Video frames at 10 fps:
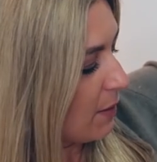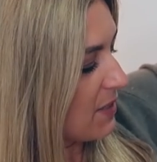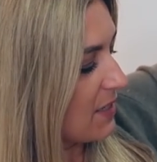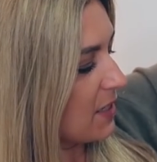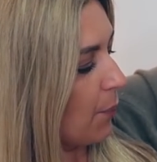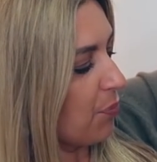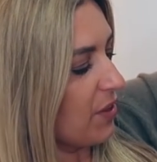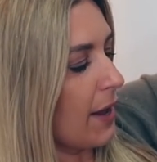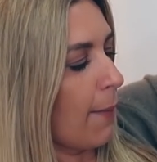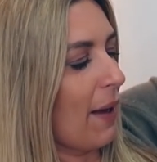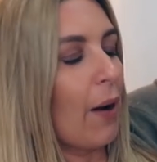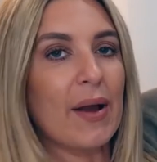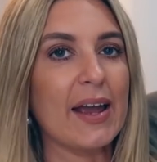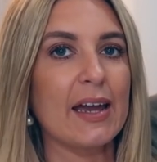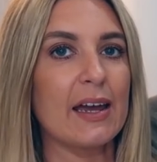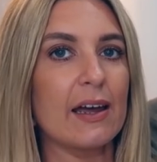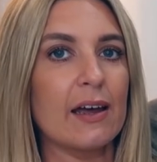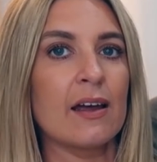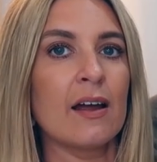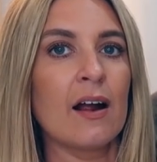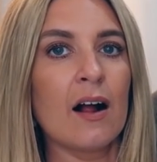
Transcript: there was something about here